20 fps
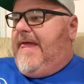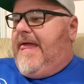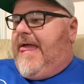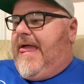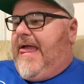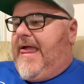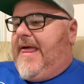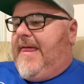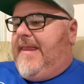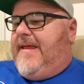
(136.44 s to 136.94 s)

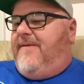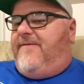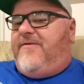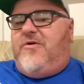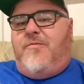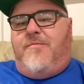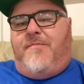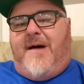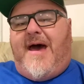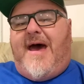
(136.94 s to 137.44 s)
And if
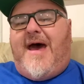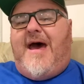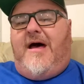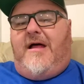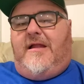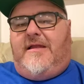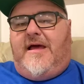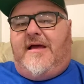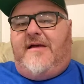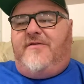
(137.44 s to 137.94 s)
you buy a
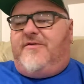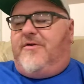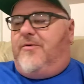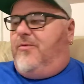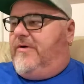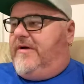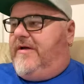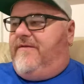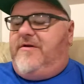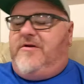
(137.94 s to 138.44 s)
laser,
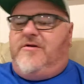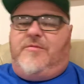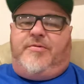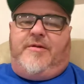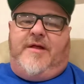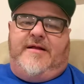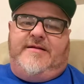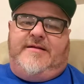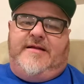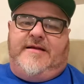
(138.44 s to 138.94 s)
we'll give you your
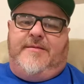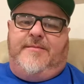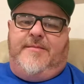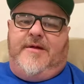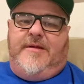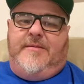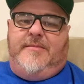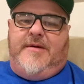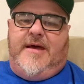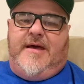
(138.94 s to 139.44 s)
plane ticket
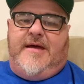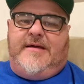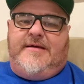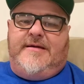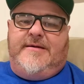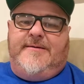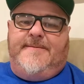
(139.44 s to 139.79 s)
money back.